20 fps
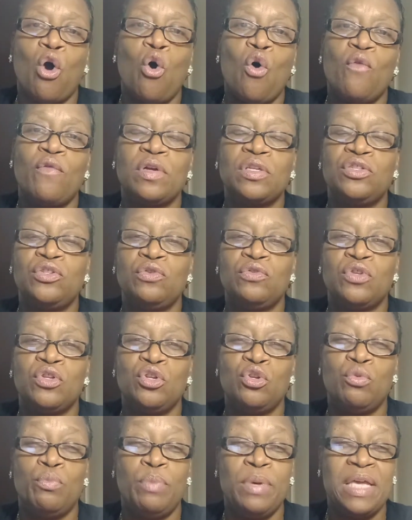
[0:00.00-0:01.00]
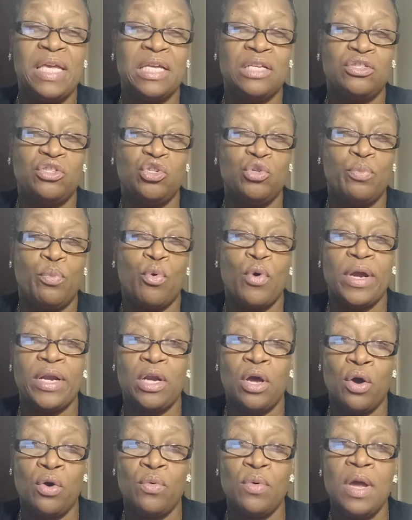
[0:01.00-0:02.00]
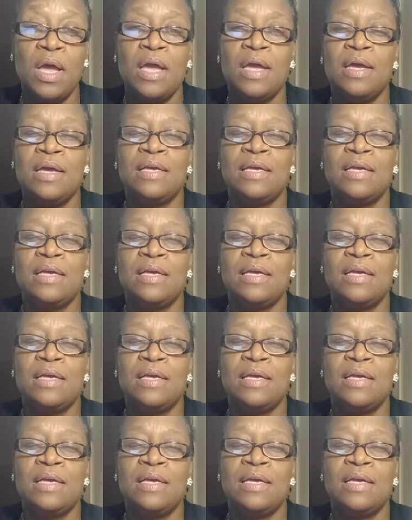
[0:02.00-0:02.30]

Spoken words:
over to the new Beacon 2.0.